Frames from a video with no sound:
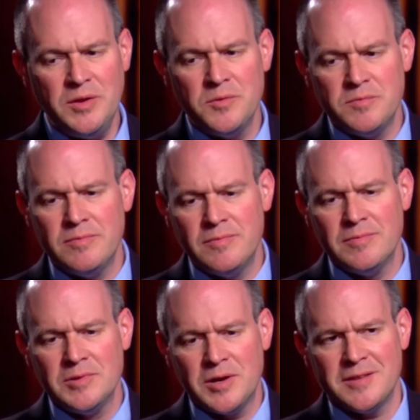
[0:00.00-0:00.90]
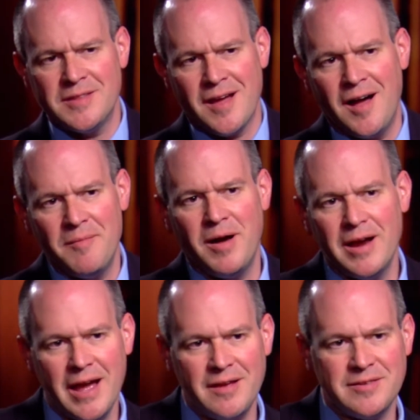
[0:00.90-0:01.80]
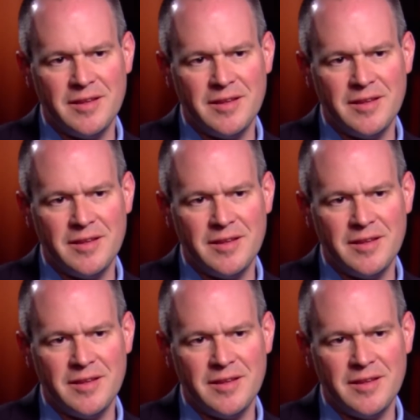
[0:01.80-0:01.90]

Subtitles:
do you look at the Combine as?